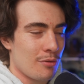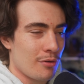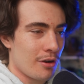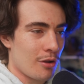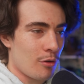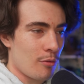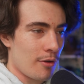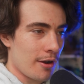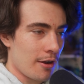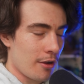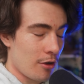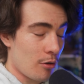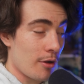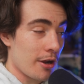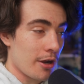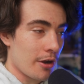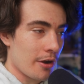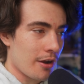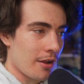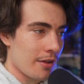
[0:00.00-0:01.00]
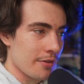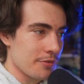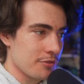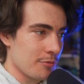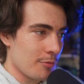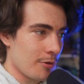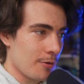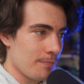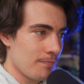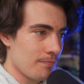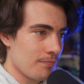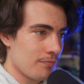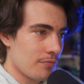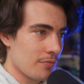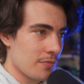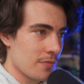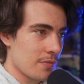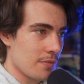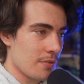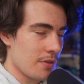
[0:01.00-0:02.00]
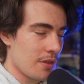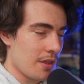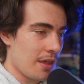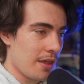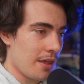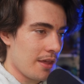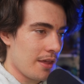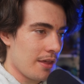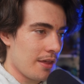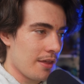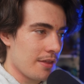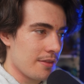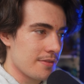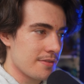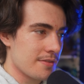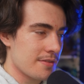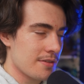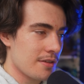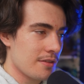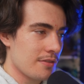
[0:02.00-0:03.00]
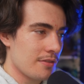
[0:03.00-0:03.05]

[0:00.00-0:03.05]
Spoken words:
acquire a customer, and